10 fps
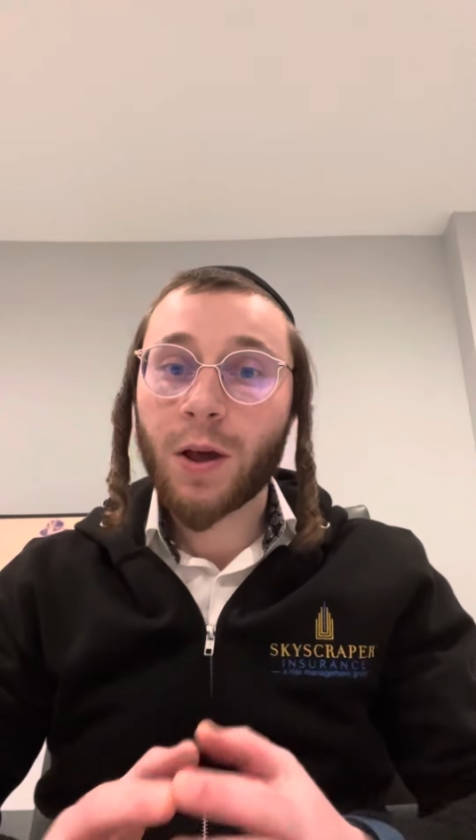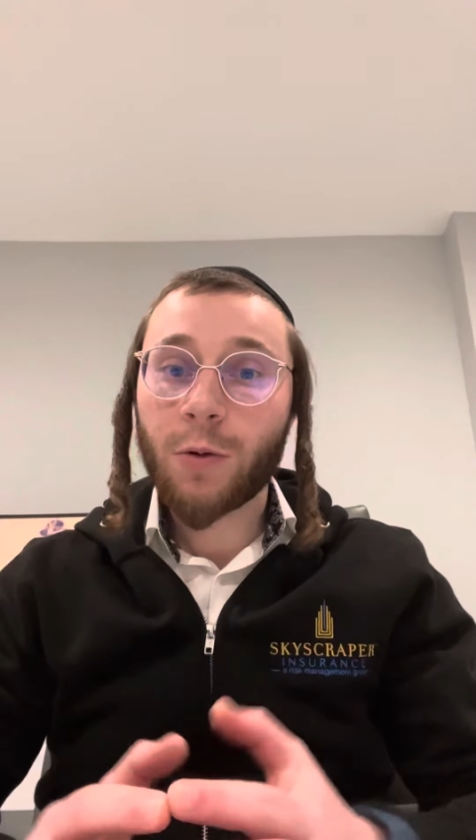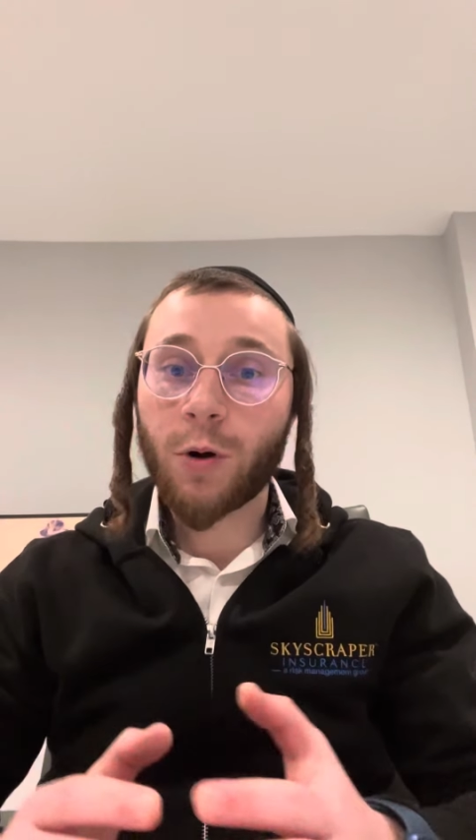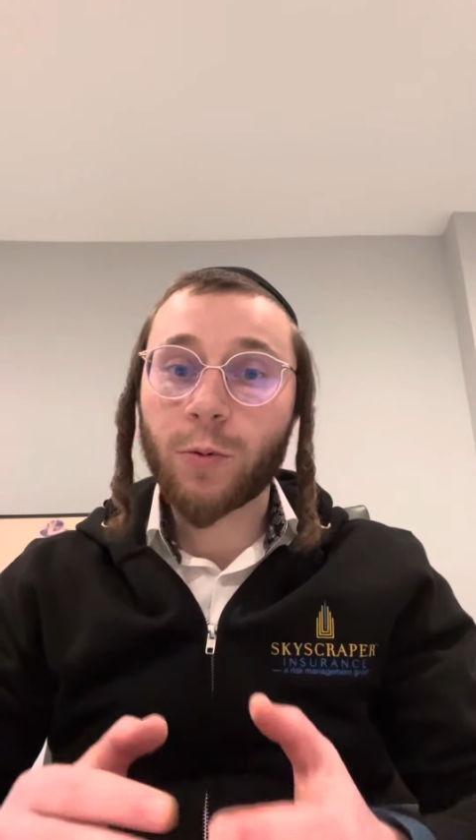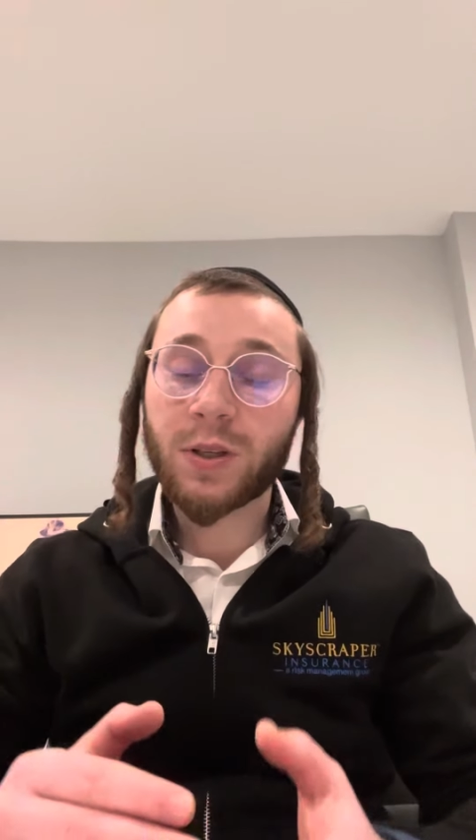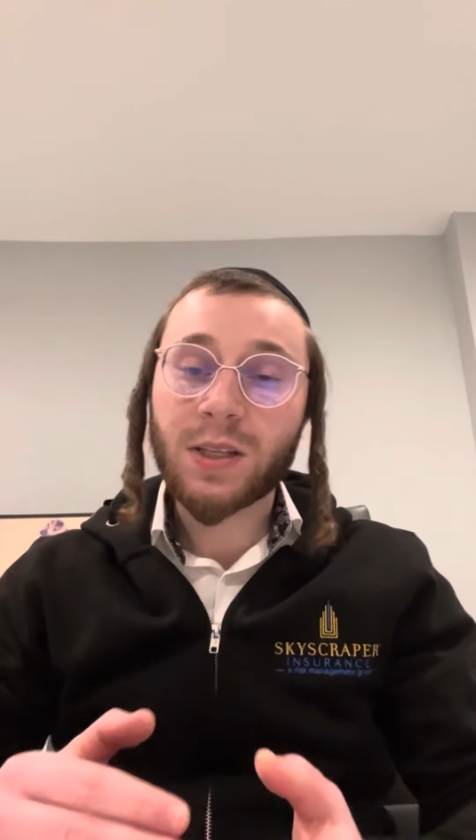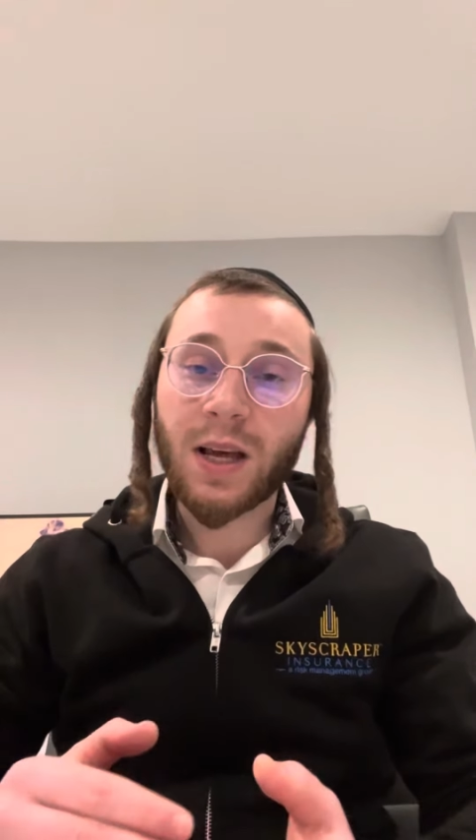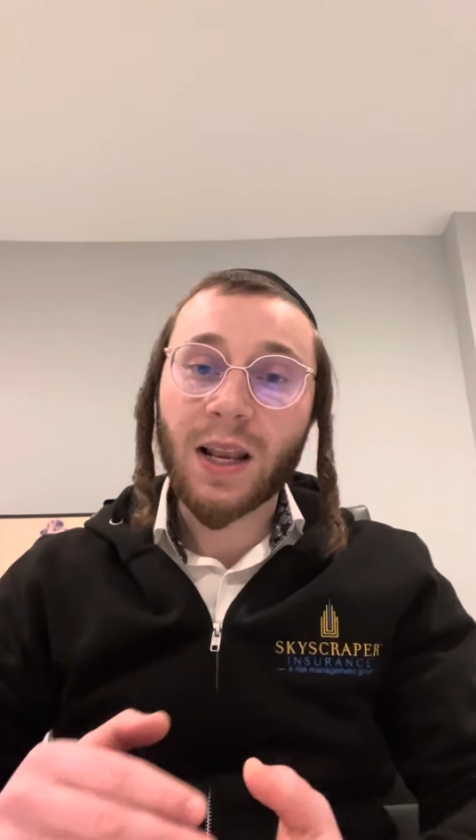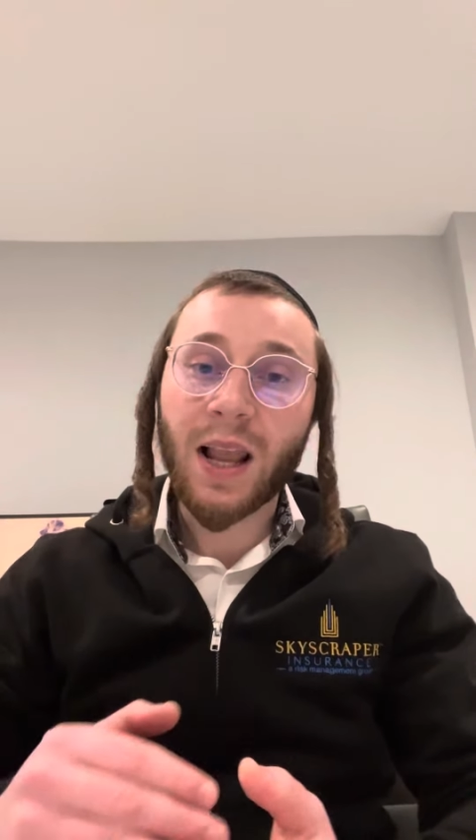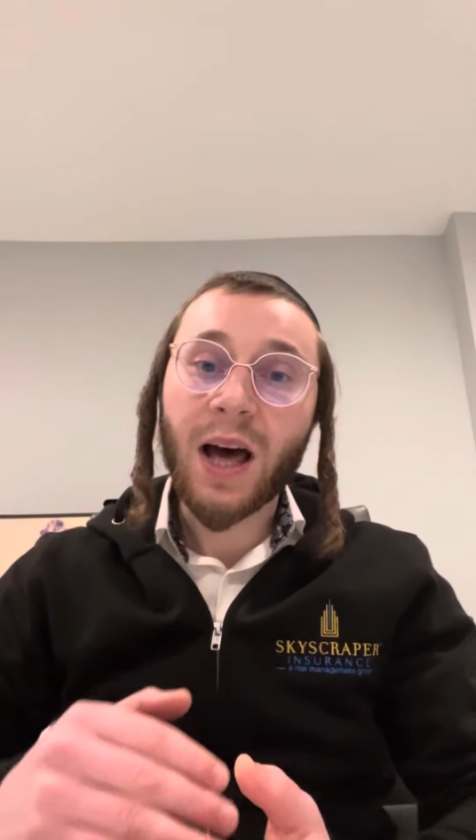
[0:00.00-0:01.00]
where we see
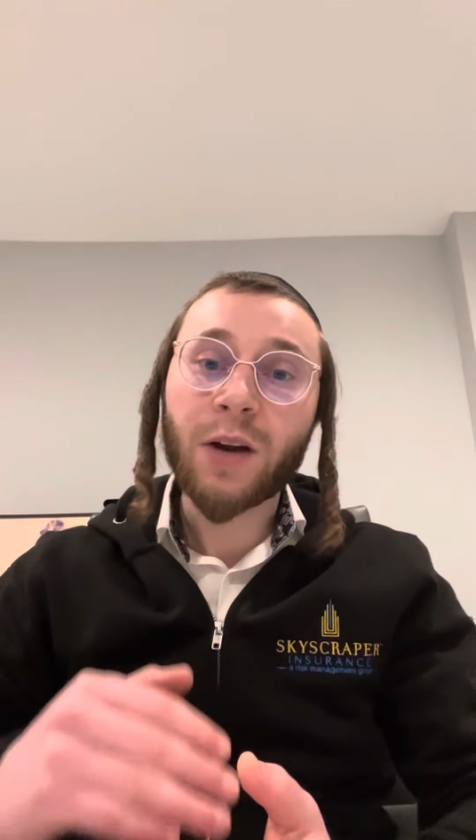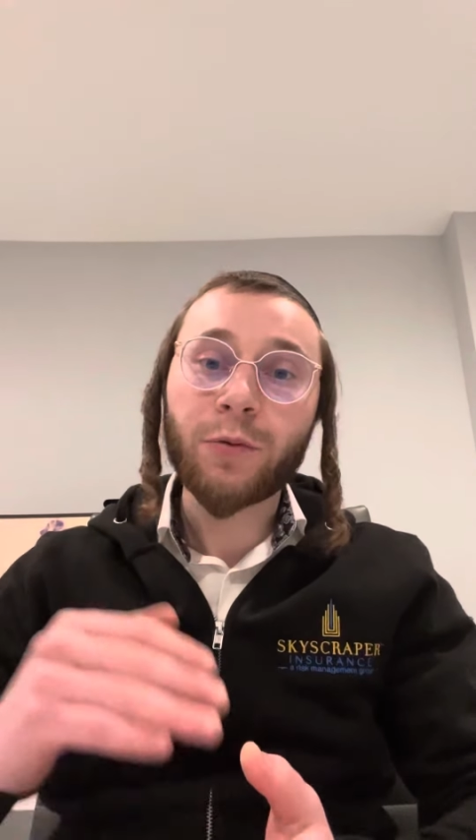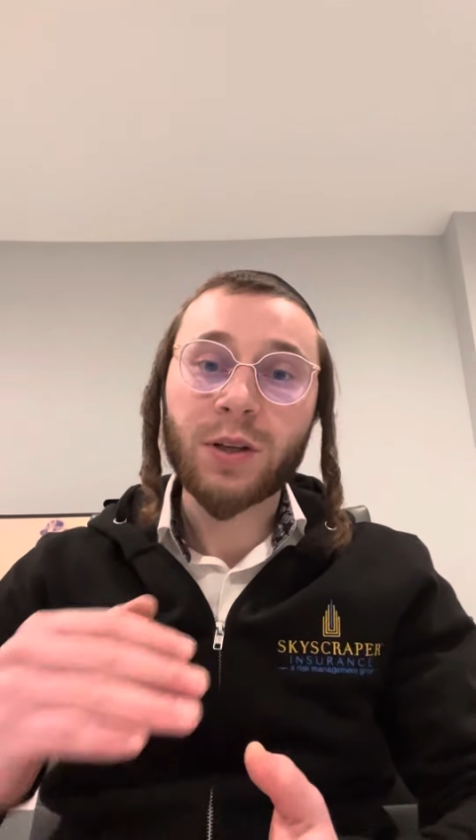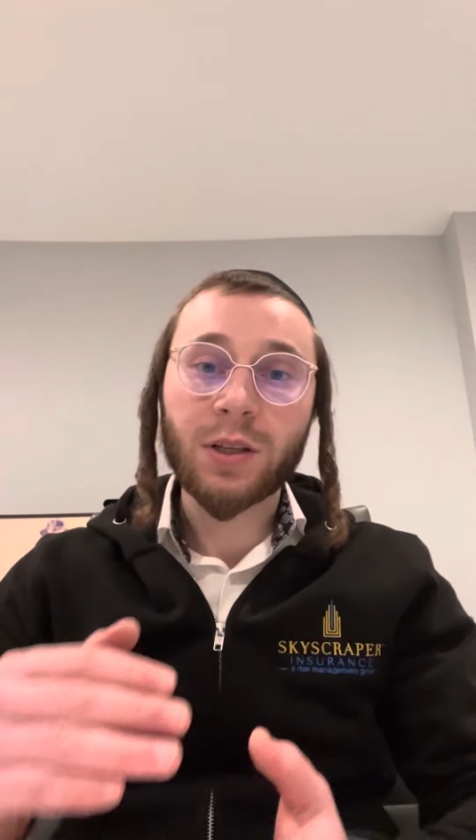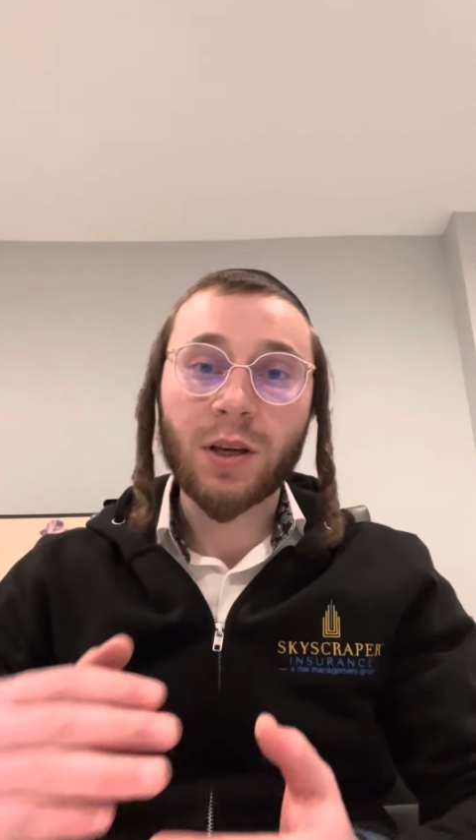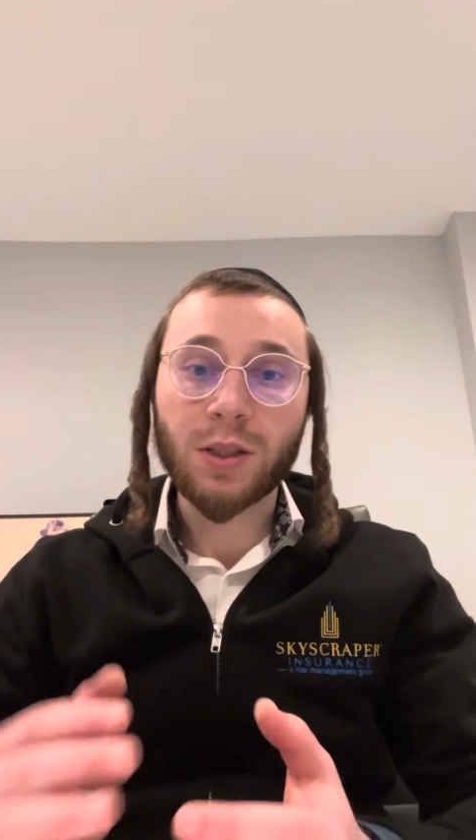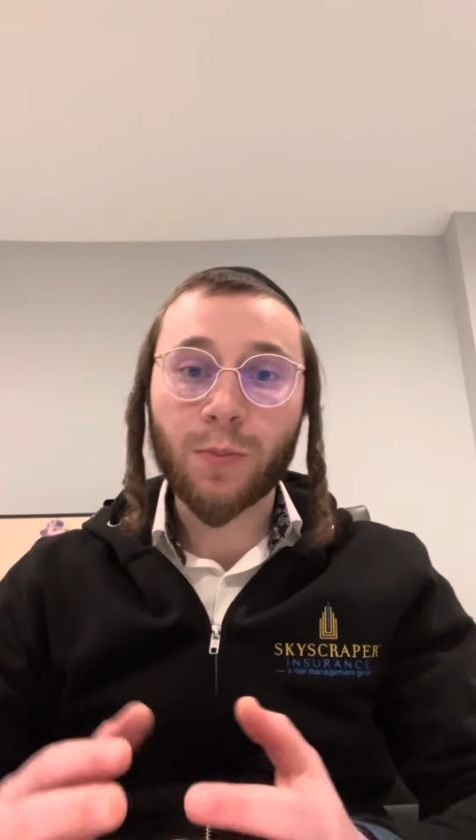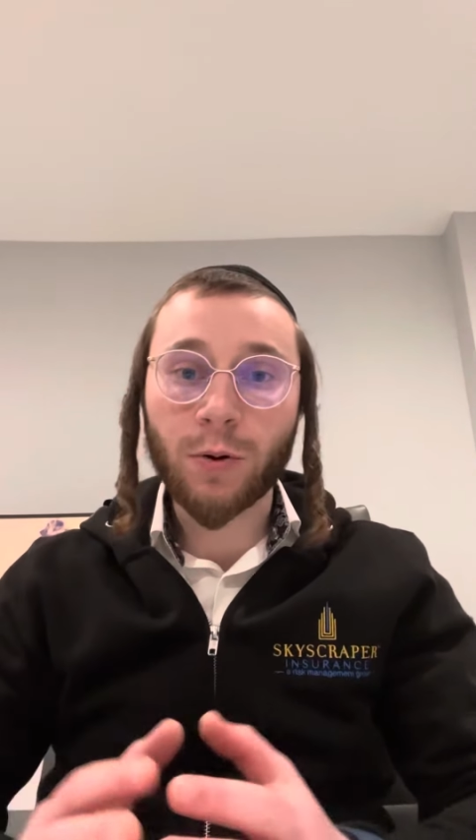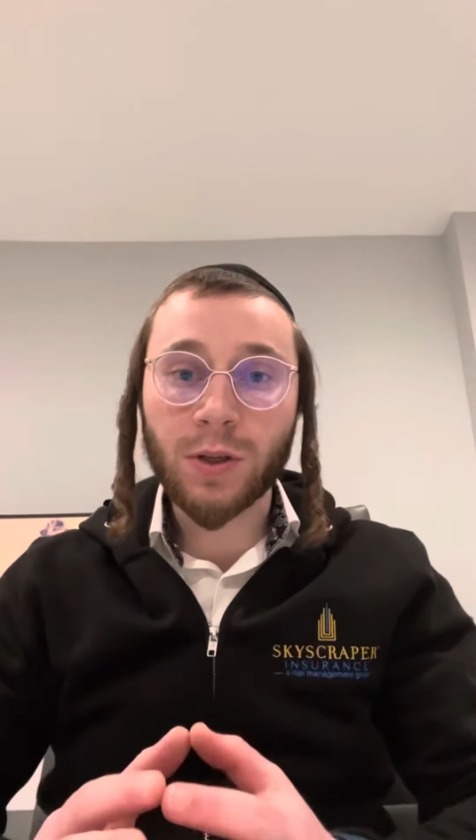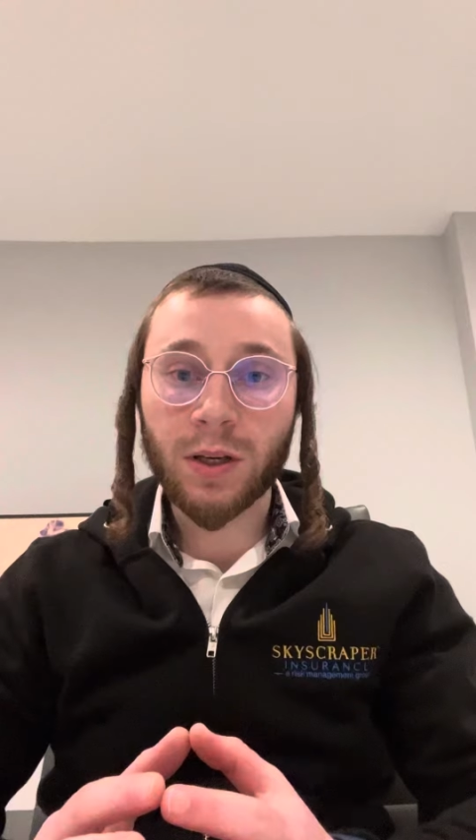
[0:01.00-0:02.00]
a lot of risk
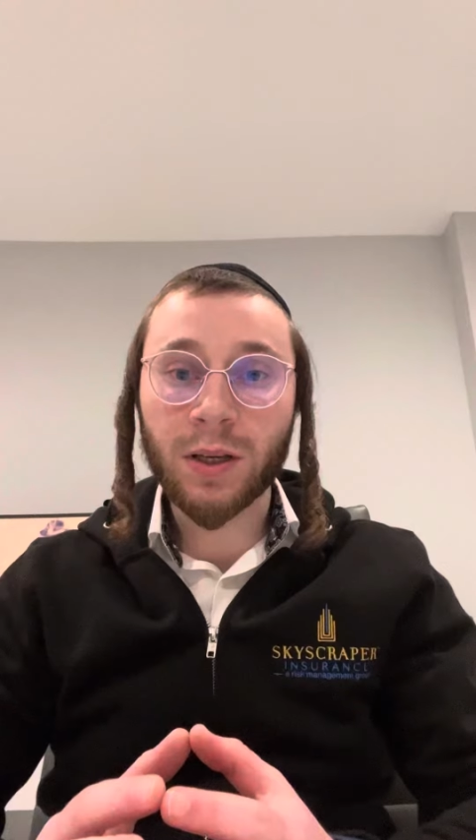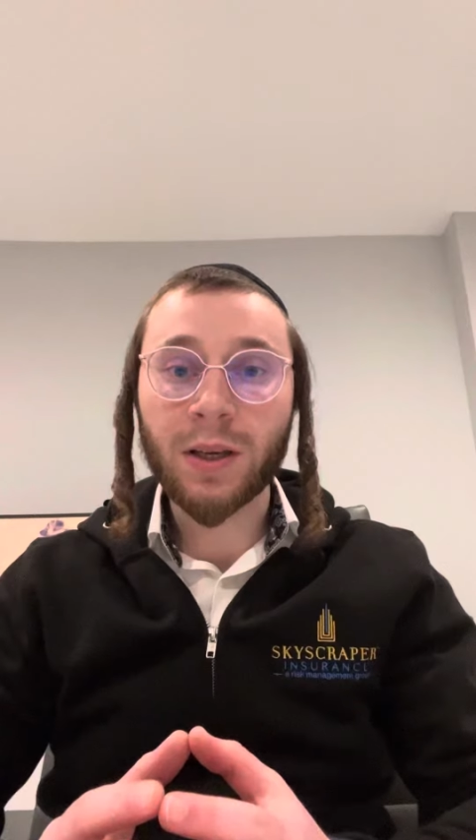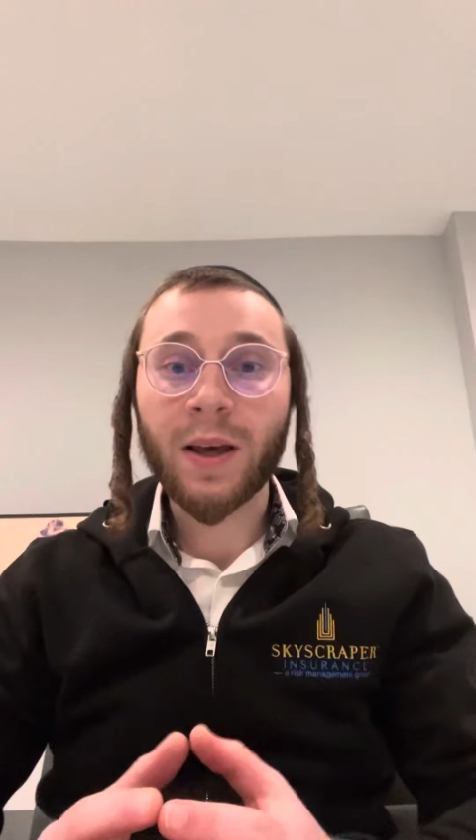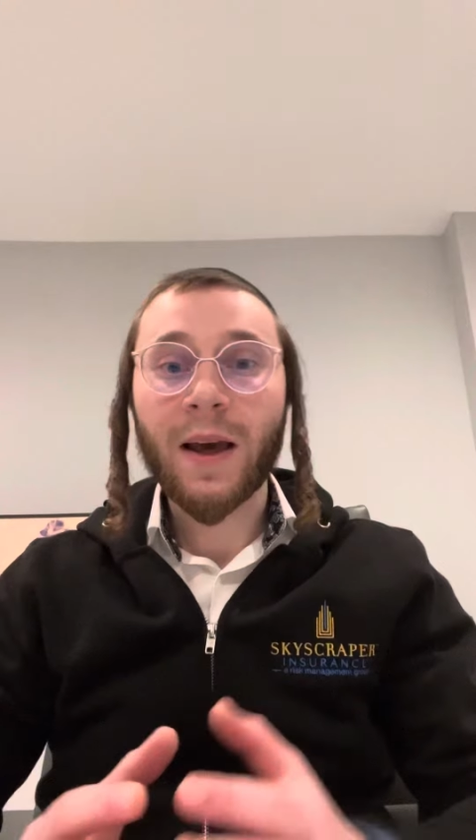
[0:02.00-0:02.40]
exposing